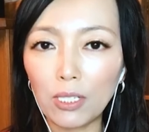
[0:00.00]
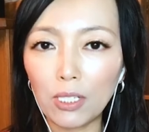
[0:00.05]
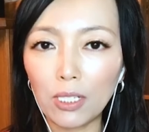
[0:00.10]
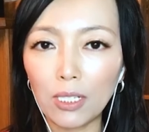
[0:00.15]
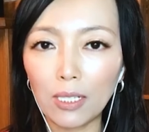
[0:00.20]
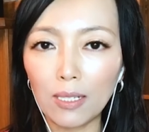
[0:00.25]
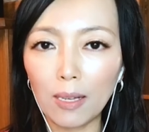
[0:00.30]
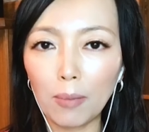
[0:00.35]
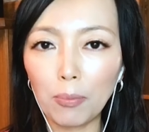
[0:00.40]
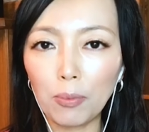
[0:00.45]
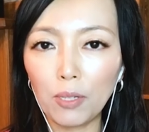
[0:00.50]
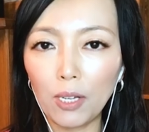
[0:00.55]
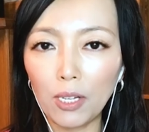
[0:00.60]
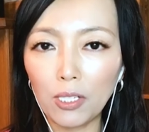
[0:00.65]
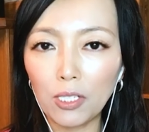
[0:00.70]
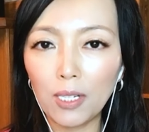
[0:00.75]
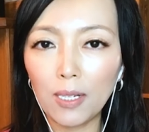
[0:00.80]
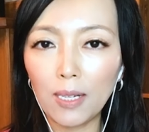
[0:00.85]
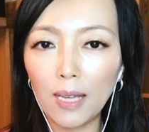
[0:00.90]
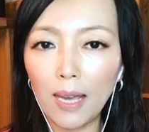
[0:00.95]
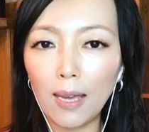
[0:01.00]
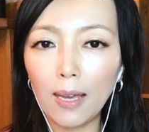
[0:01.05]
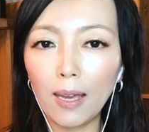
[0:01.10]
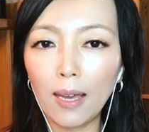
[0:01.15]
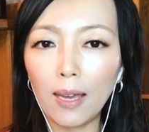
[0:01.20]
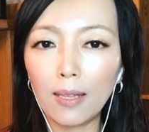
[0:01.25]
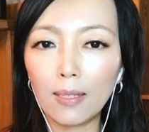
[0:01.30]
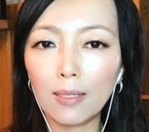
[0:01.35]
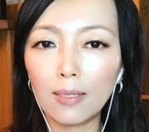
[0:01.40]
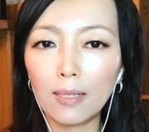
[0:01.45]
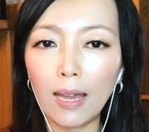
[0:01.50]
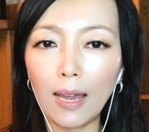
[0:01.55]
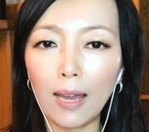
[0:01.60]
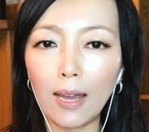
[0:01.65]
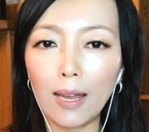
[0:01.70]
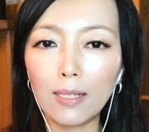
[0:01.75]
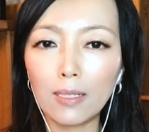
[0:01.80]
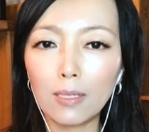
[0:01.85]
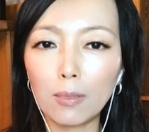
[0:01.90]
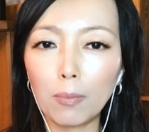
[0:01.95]
just up yesterday and
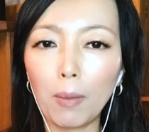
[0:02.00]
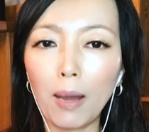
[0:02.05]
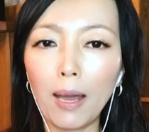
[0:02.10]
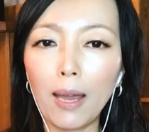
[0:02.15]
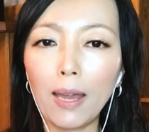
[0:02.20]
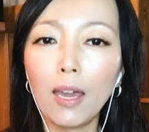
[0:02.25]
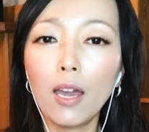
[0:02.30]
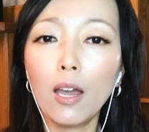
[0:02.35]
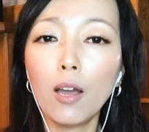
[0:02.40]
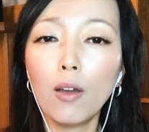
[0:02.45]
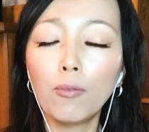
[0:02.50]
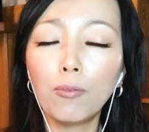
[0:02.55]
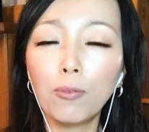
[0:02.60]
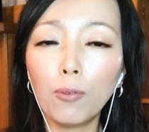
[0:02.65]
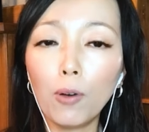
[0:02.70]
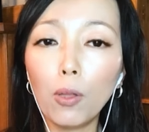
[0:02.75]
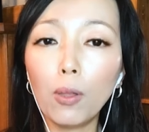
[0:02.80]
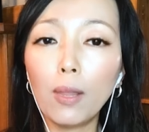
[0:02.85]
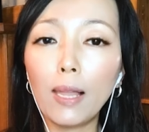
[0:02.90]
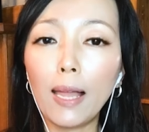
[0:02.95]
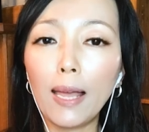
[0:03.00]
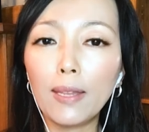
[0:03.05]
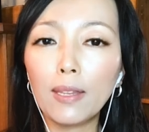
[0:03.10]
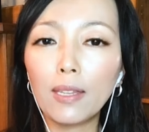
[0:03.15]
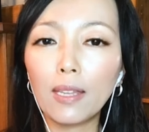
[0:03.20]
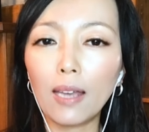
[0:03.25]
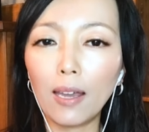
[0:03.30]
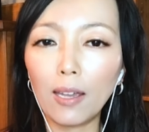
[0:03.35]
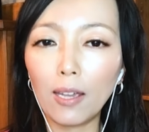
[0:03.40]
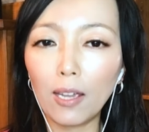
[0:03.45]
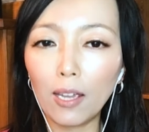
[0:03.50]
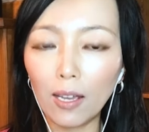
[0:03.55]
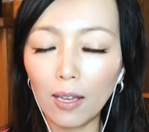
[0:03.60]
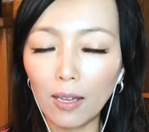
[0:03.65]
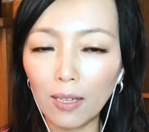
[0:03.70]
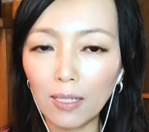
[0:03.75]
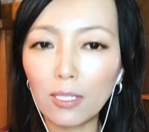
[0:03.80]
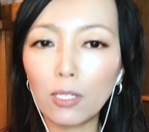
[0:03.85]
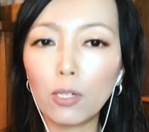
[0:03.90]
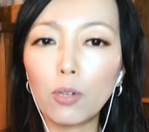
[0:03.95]
has my full-length
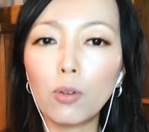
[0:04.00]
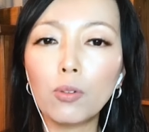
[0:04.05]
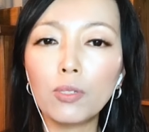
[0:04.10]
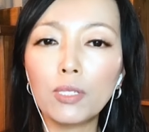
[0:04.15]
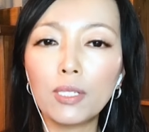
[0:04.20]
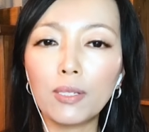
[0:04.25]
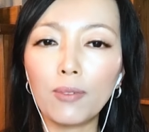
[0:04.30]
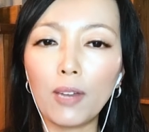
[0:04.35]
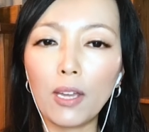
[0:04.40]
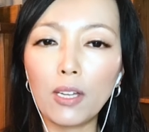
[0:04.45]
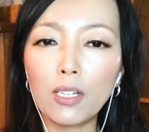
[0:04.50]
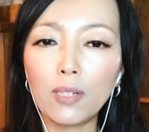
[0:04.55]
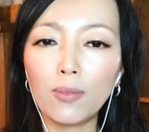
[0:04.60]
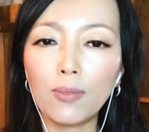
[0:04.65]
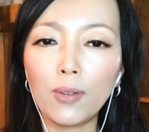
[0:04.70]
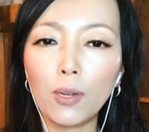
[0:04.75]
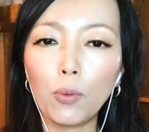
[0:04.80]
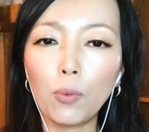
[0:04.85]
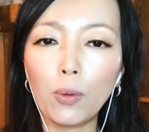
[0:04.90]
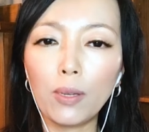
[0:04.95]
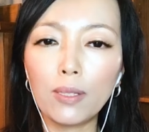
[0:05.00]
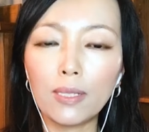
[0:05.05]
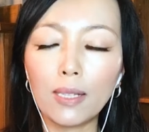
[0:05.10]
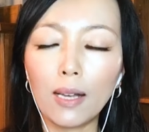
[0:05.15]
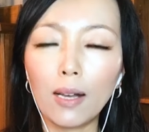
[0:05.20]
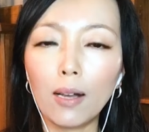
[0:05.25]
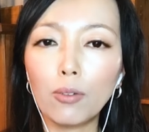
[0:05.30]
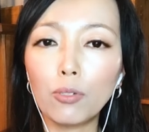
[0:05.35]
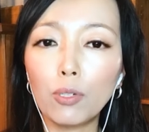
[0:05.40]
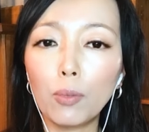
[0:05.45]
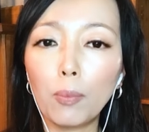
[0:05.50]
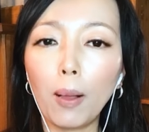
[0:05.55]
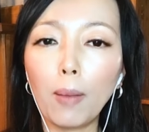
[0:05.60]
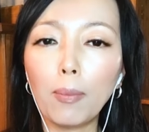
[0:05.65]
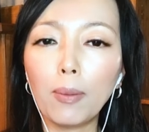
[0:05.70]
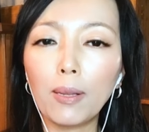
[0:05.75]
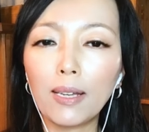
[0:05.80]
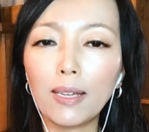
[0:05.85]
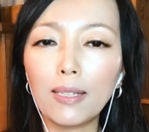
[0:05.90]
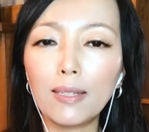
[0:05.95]
exclusive interview with
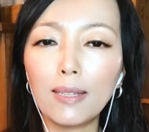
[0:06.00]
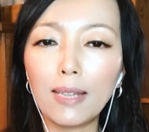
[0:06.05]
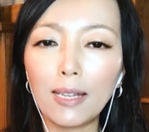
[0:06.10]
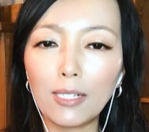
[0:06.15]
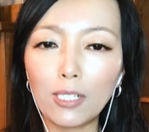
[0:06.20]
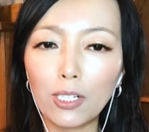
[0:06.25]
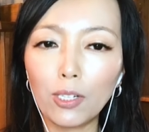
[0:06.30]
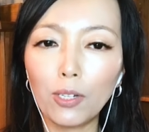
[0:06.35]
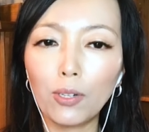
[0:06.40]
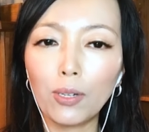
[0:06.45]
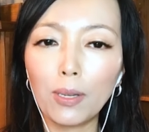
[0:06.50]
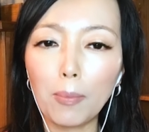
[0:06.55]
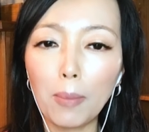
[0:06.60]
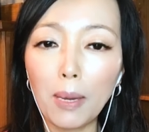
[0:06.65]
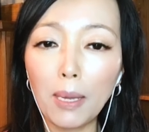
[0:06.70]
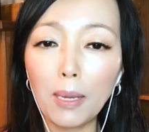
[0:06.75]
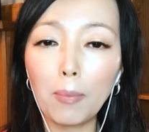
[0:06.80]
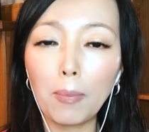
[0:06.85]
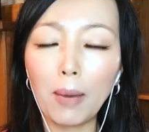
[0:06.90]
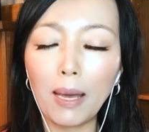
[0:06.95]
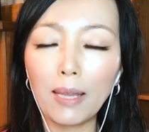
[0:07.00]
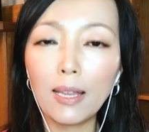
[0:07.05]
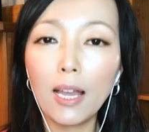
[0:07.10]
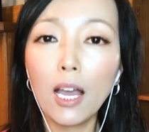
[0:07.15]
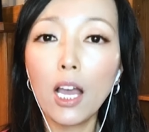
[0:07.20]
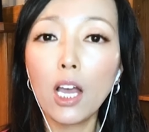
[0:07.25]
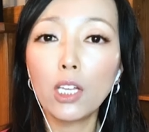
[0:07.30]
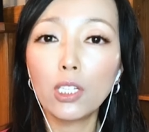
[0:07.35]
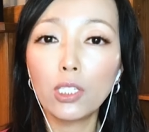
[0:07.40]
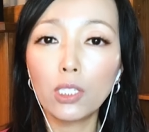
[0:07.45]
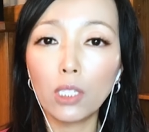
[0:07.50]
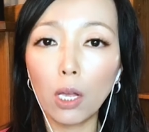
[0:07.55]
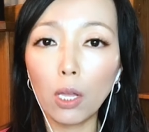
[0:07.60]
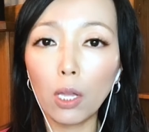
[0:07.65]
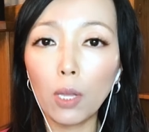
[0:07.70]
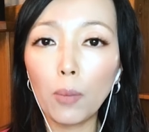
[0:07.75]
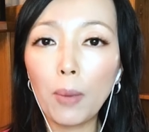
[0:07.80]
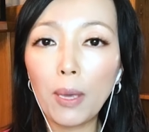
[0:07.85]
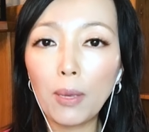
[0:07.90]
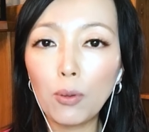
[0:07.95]
Republican National Committeeman
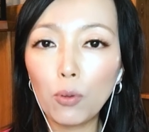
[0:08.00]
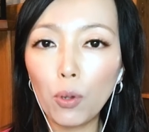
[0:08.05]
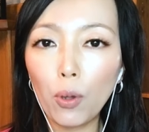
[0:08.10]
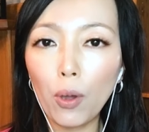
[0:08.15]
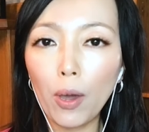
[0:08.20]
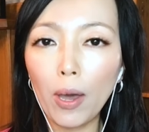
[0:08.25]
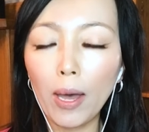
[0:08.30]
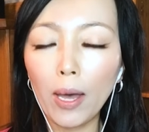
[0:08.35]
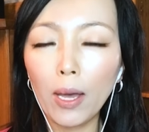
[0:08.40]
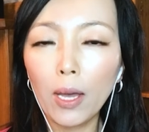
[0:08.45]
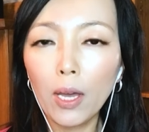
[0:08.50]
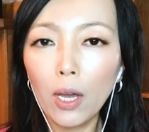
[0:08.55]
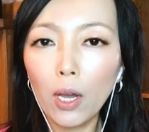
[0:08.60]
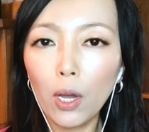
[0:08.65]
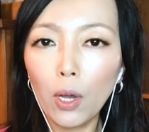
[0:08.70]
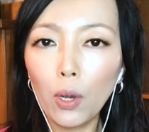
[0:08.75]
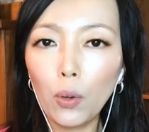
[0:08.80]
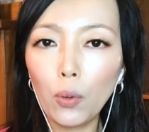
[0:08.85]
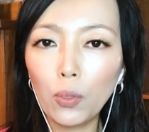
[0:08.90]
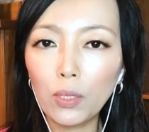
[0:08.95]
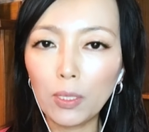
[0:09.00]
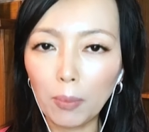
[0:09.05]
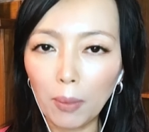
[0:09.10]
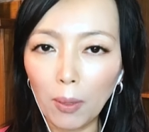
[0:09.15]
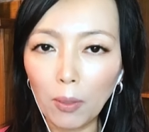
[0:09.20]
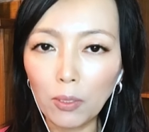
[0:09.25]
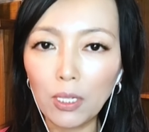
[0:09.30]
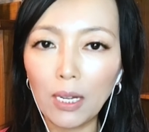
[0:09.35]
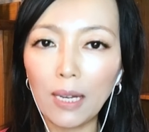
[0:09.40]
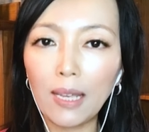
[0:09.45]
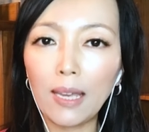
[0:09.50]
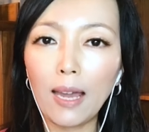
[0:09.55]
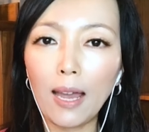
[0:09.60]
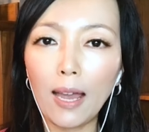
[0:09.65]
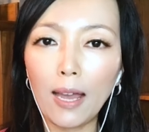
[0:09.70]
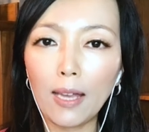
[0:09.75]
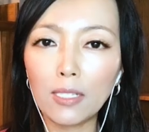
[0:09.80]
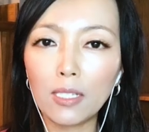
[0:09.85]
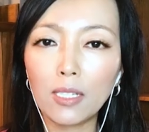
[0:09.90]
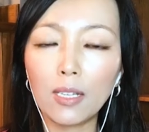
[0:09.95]
Solomon Yue, who supposedly
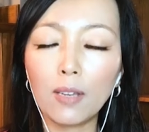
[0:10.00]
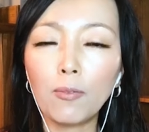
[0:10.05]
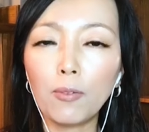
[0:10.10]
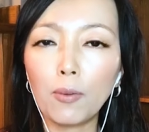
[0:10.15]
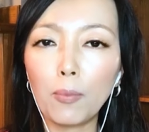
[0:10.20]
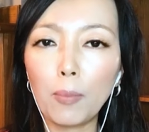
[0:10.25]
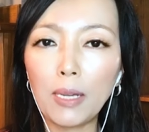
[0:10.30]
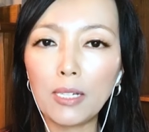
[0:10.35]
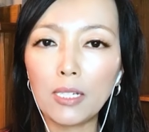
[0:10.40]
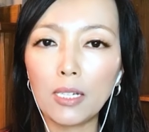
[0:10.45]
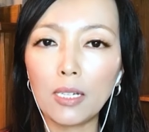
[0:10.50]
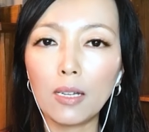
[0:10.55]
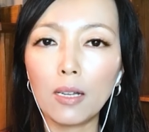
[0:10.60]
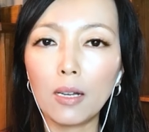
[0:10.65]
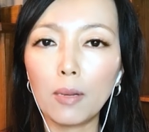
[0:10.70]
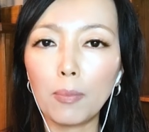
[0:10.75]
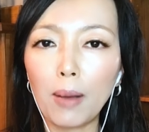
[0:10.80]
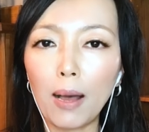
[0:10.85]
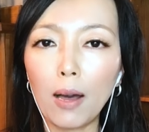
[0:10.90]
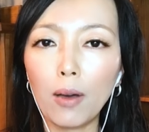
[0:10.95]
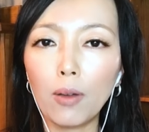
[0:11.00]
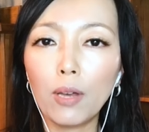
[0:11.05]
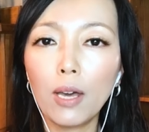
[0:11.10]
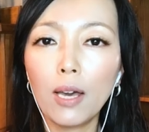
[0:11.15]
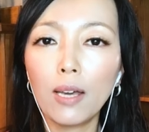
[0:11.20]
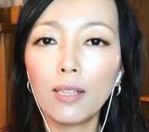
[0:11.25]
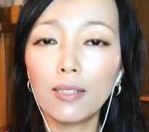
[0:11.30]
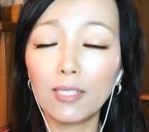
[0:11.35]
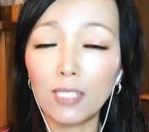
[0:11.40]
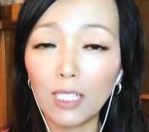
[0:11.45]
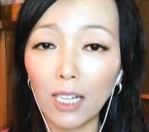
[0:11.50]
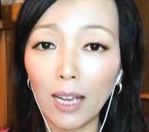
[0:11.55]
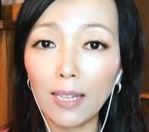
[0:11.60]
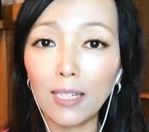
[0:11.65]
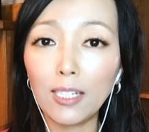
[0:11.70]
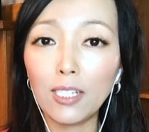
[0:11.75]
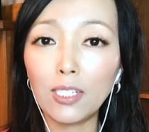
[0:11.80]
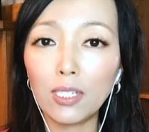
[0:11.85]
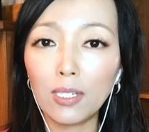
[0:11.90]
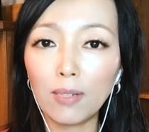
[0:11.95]
has the information about the
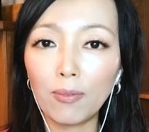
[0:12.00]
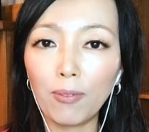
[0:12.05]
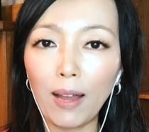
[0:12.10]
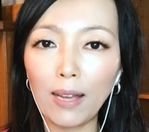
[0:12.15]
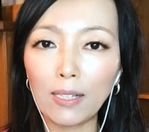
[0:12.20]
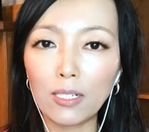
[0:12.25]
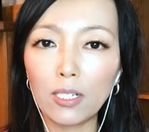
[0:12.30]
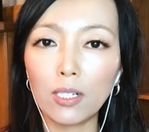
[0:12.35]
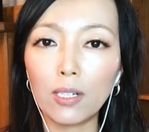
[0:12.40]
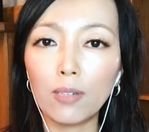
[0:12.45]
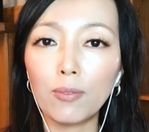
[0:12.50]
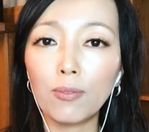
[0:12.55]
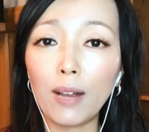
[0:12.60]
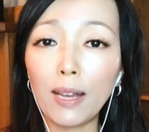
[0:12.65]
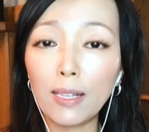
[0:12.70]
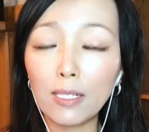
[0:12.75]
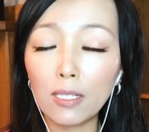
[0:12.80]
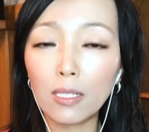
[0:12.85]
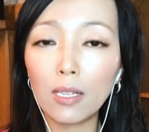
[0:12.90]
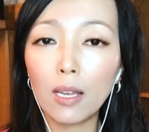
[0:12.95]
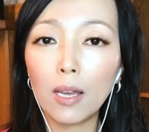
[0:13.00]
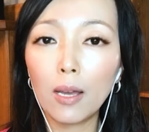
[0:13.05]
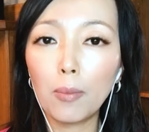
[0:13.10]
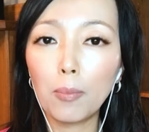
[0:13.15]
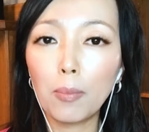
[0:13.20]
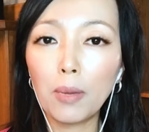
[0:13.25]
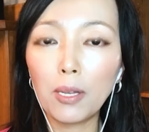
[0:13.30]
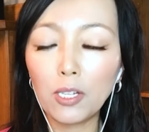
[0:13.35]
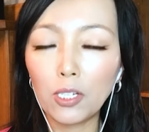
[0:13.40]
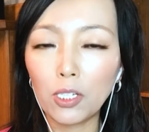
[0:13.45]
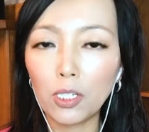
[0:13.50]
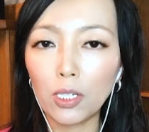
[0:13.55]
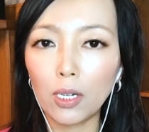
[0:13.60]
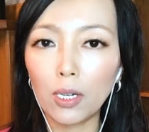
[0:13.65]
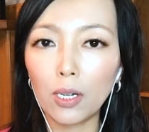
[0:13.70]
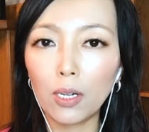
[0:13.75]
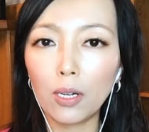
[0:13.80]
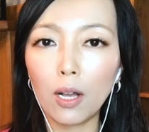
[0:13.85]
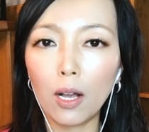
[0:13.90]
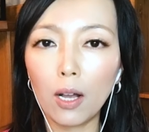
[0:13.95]
Chinese defector Vice
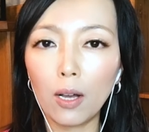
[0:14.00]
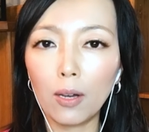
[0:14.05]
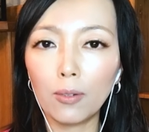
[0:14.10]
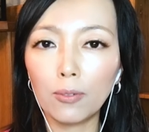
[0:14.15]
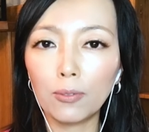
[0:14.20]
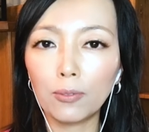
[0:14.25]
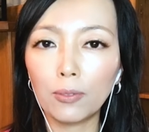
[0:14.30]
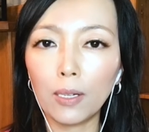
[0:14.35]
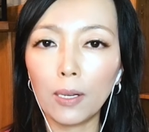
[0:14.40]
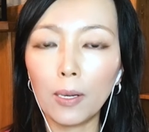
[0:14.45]
Minister of